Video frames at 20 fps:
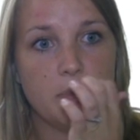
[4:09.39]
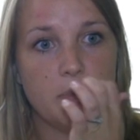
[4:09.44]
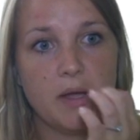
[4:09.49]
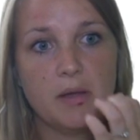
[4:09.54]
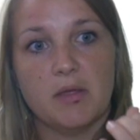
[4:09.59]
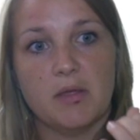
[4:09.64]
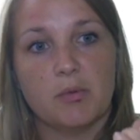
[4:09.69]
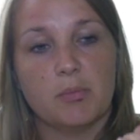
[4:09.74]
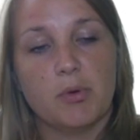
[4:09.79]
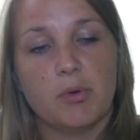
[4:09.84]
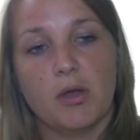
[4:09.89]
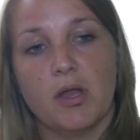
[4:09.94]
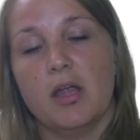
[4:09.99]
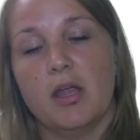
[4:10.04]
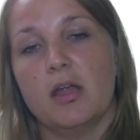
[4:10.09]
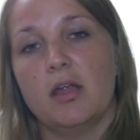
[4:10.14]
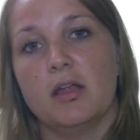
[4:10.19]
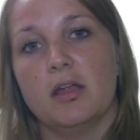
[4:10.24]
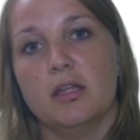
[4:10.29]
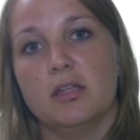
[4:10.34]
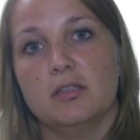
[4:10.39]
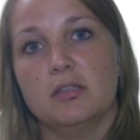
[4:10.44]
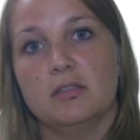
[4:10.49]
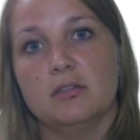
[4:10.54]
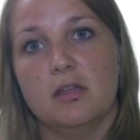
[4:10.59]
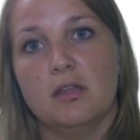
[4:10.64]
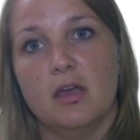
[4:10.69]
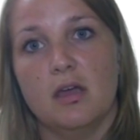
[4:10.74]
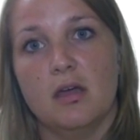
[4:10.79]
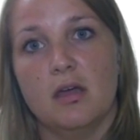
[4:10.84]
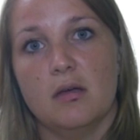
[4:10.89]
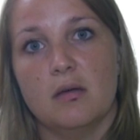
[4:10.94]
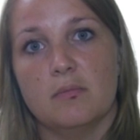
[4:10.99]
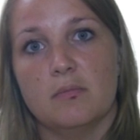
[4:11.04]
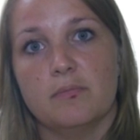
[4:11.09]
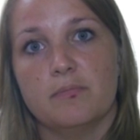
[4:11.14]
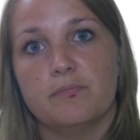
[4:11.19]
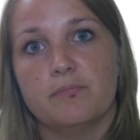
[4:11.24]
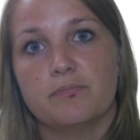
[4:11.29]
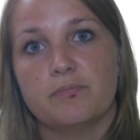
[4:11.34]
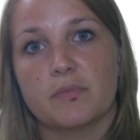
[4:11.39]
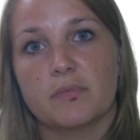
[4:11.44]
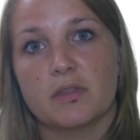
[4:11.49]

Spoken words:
by their prayer and